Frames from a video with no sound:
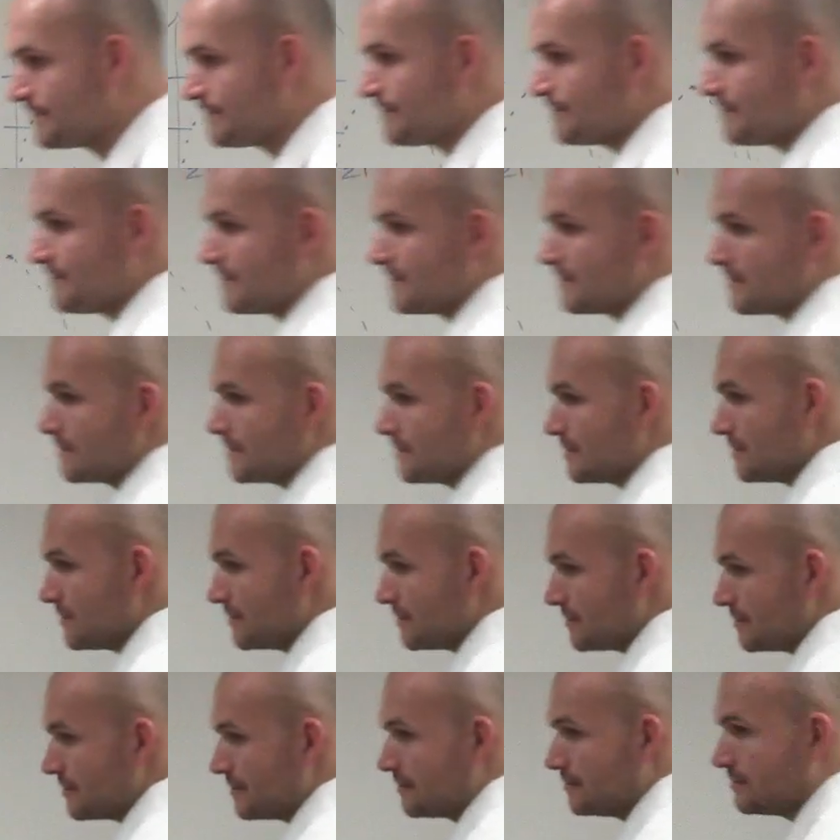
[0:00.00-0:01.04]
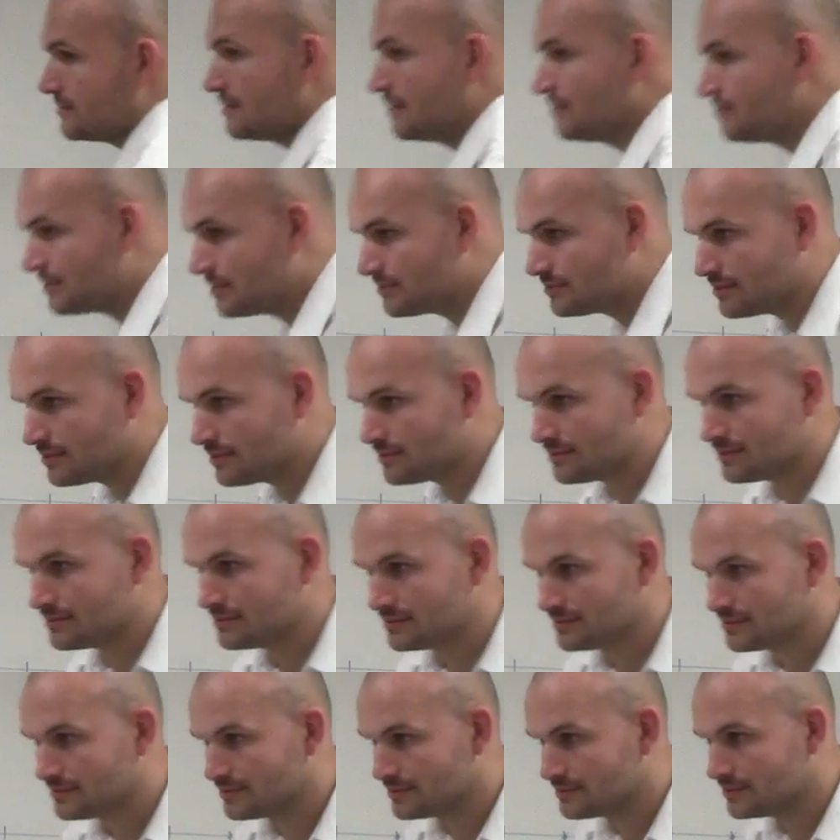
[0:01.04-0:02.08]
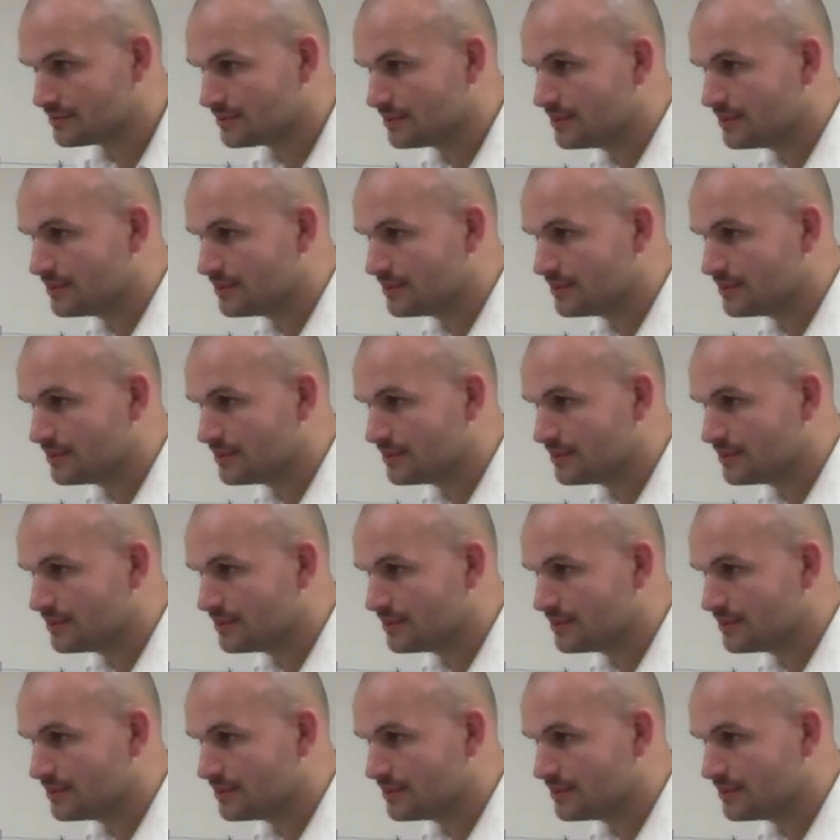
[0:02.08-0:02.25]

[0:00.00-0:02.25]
Nothing is said.